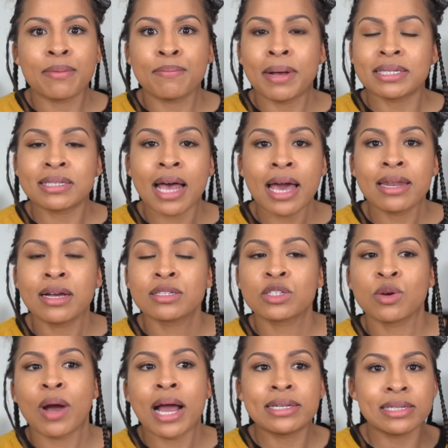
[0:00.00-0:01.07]
my side
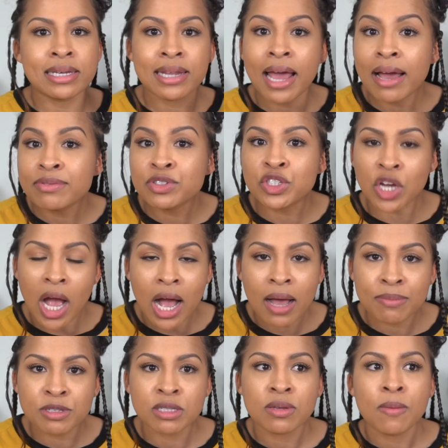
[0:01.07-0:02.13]
hustle. I did have
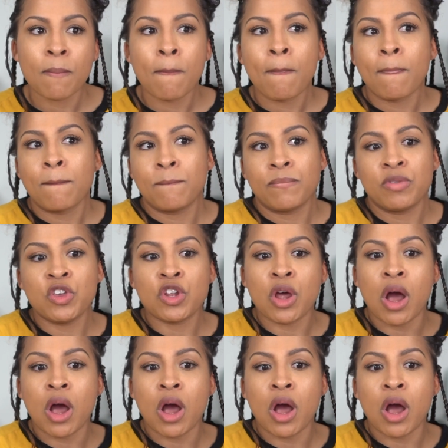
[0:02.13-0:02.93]
jobs. You know,